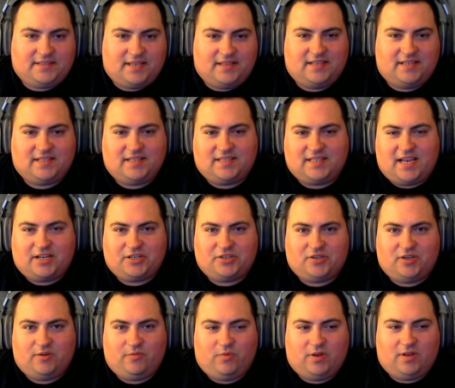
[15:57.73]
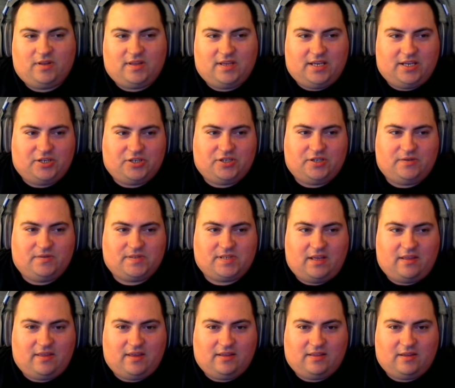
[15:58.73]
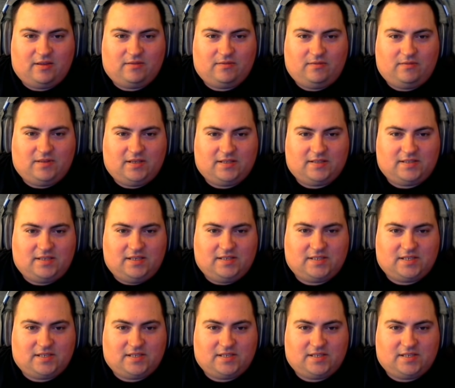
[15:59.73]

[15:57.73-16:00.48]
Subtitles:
and this is actually one of the issues I think that is